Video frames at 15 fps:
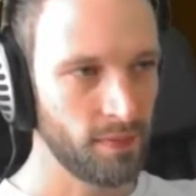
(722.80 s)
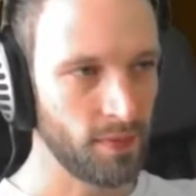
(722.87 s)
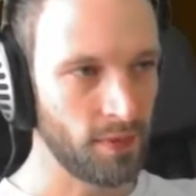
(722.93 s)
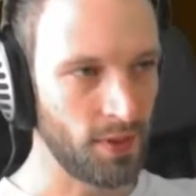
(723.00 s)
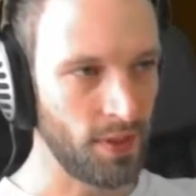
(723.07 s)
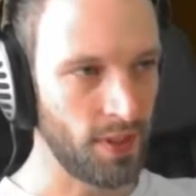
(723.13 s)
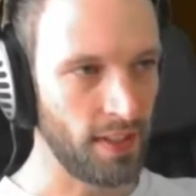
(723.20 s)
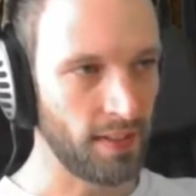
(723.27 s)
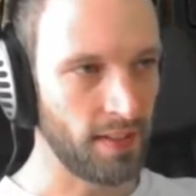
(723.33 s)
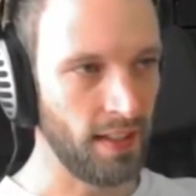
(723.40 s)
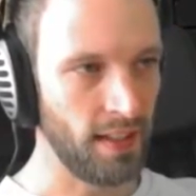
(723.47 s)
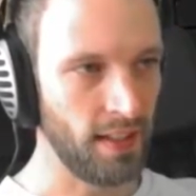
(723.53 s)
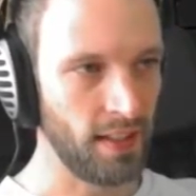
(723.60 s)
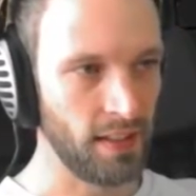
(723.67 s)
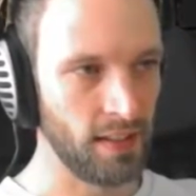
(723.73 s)
What's that?
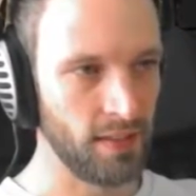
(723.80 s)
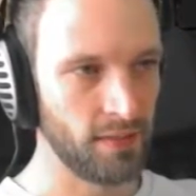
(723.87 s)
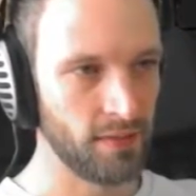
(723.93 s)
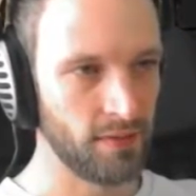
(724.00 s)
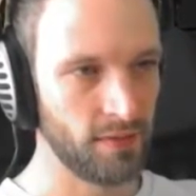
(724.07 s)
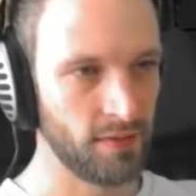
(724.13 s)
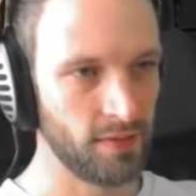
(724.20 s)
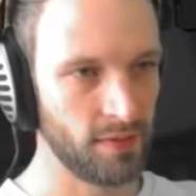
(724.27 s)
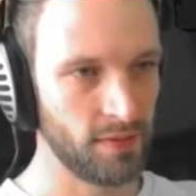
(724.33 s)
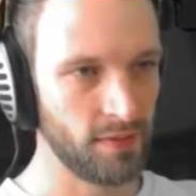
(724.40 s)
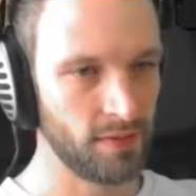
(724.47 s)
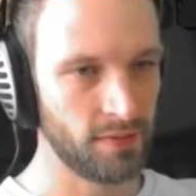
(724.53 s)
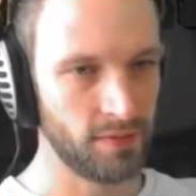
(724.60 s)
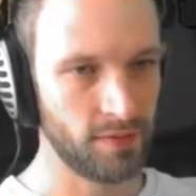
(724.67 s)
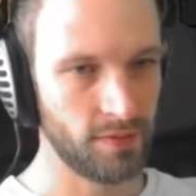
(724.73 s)
Take gun.
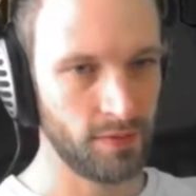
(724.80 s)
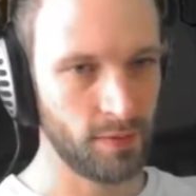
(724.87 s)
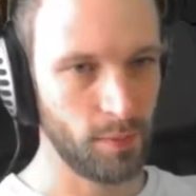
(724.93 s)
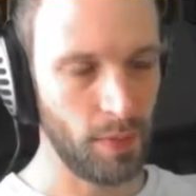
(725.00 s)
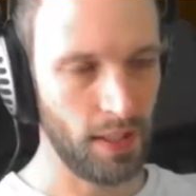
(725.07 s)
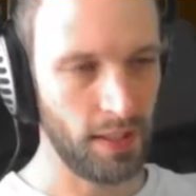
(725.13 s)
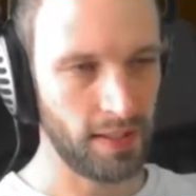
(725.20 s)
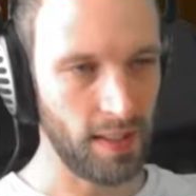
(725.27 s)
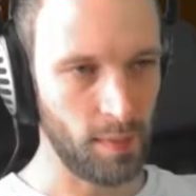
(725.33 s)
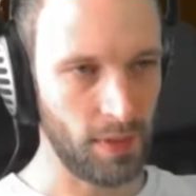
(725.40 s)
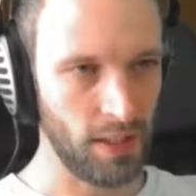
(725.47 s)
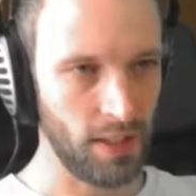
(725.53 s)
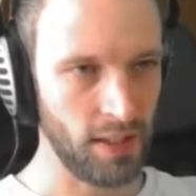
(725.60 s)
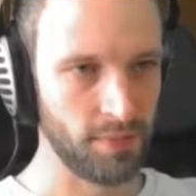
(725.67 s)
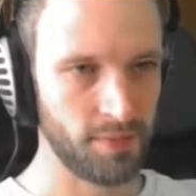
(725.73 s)
Picked up
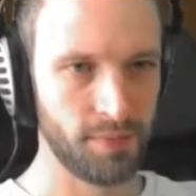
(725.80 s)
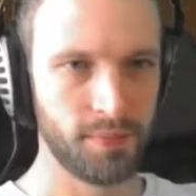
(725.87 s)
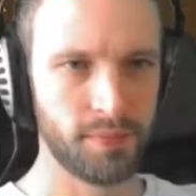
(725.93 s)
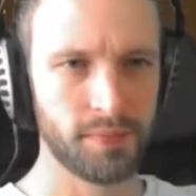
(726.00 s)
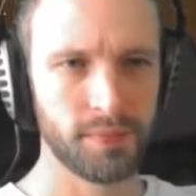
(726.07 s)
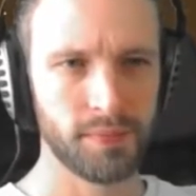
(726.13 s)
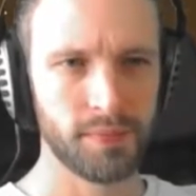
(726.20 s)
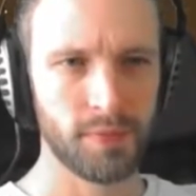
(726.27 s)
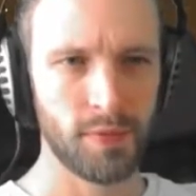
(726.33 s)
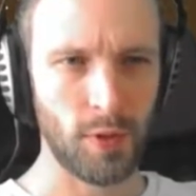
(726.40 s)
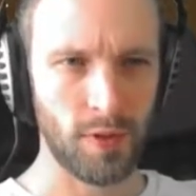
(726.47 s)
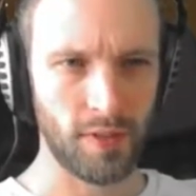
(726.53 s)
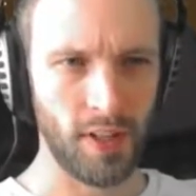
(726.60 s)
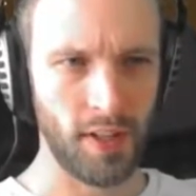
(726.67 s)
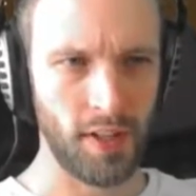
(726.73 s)
gun. So
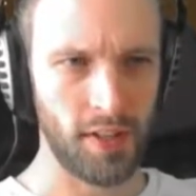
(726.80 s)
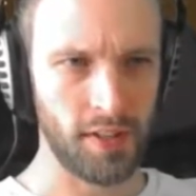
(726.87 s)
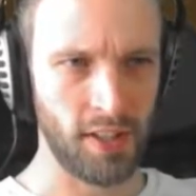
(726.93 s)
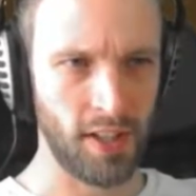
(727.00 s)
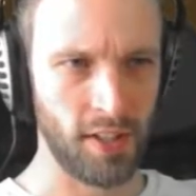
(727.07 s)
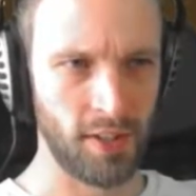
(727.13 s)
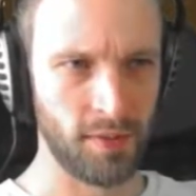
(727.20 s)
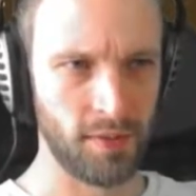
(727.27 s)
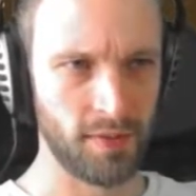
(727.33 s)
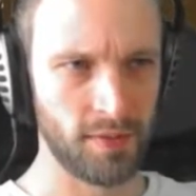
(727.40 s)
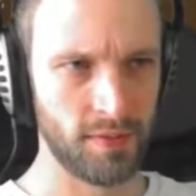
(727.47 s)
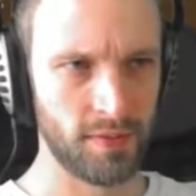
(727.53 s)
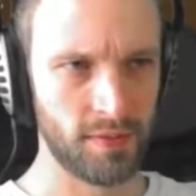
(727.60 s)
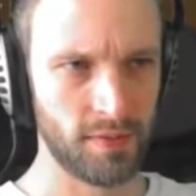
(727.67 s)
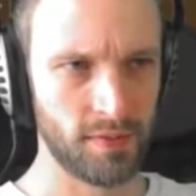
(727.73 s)
you've got another gun.
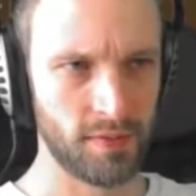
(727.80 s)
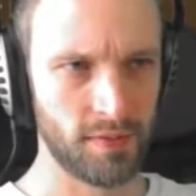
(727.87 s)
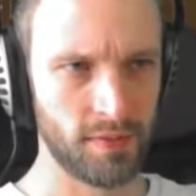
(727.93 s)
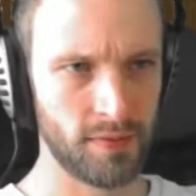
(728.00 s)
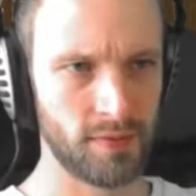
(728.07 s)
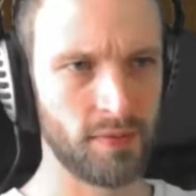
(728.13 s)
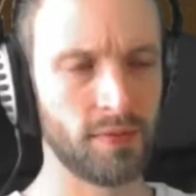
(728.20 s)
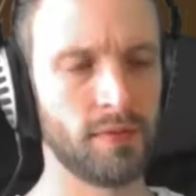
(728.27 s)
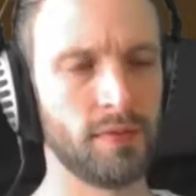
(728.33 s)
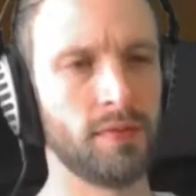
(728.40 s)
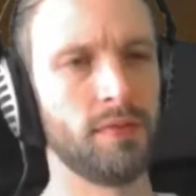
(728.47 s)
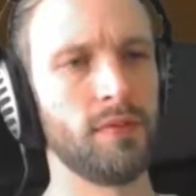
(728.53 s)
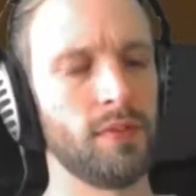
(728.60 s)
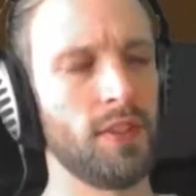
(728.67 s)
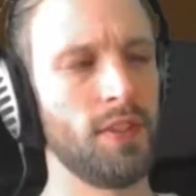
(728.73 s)

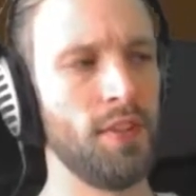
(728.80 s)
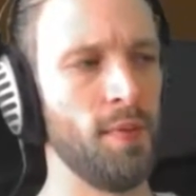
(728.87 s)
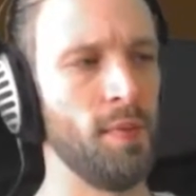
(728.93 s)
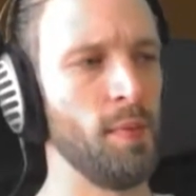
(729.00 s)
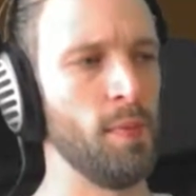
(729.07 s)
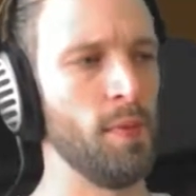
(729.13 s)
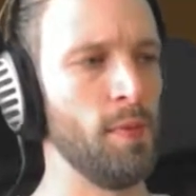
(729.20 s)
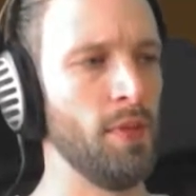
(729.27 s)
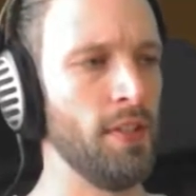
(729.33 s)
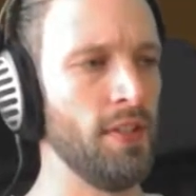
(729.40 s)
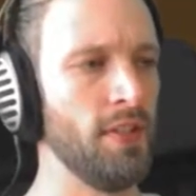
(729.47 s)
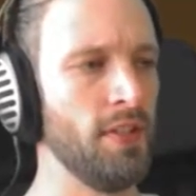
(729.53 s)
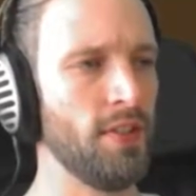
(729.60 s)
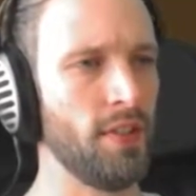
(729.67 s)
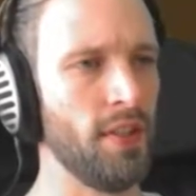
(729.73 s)
Same number of
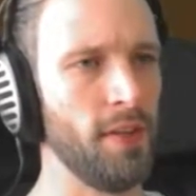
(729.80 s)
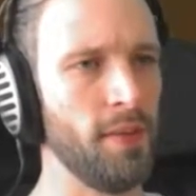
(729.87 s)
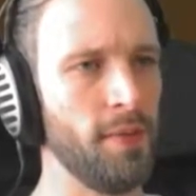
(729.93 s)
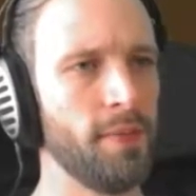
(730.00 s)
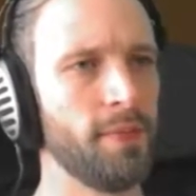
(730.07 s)
bullets. Okay.